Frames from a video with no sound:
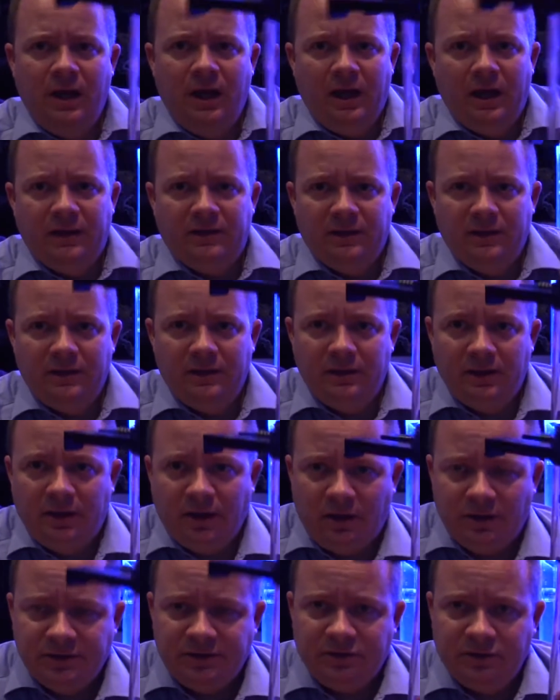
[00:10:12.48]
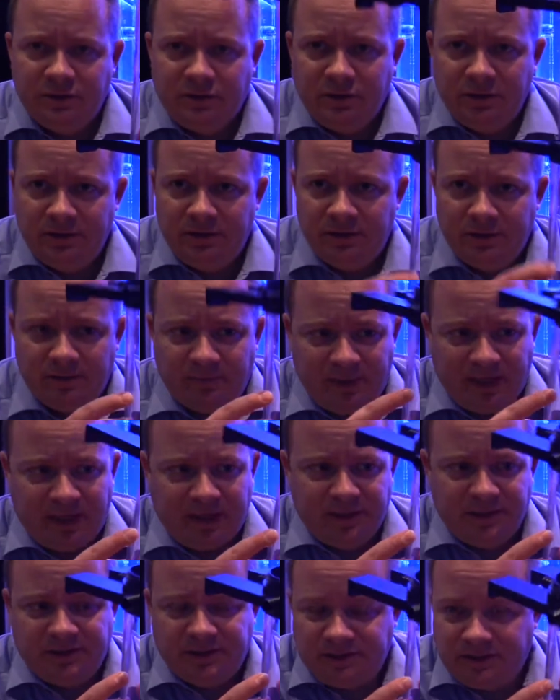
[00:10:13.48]
And then also included in the
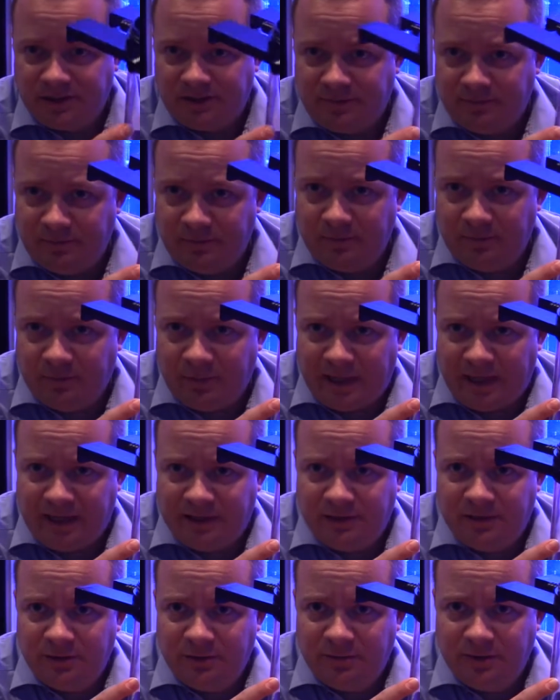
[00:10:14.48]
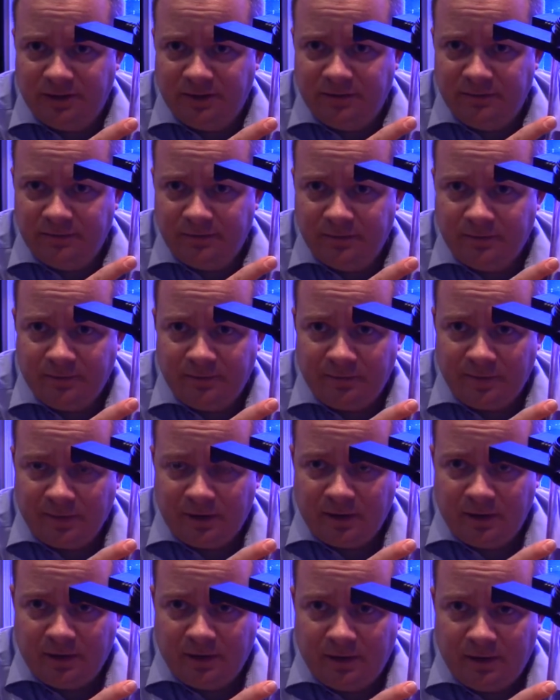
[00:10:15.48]
package is this black tubing.
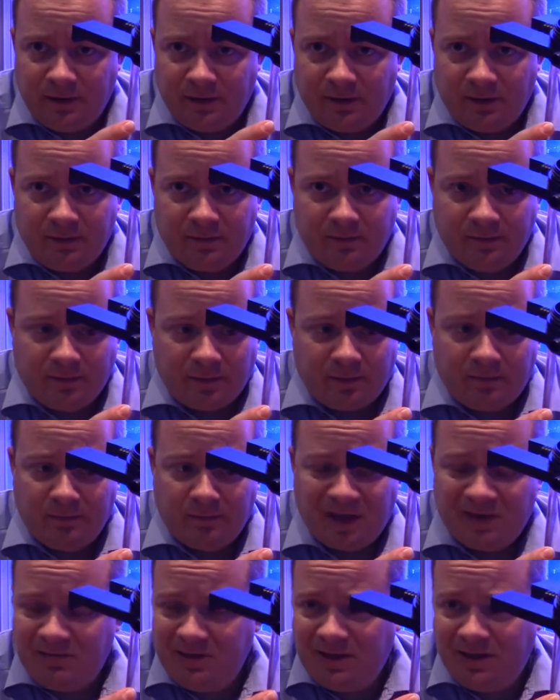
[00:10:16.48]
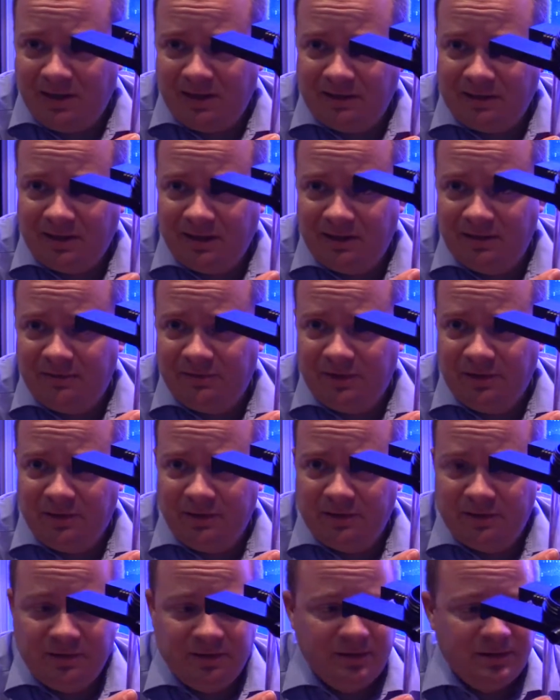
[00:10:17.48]
Maybe they intended for you to do